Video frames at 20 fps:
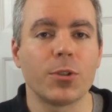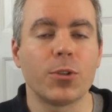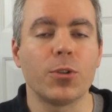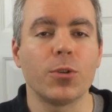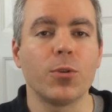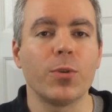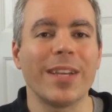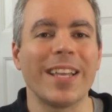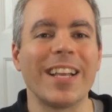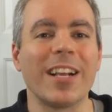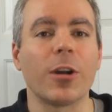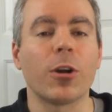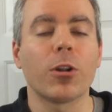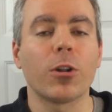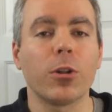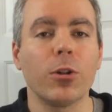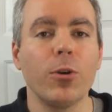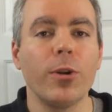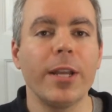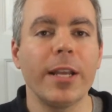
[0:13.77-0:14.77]
to
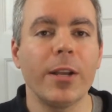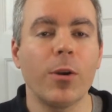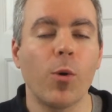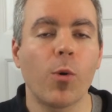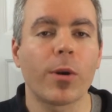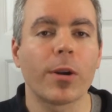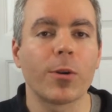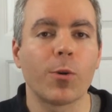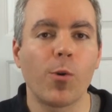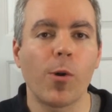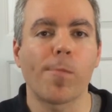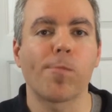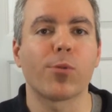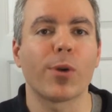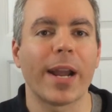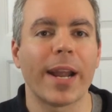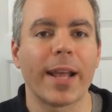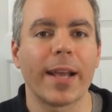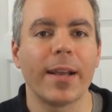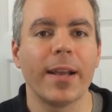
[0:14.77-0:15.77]
including or
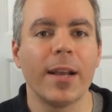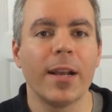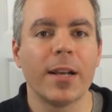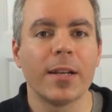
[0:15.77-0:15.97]
incorporating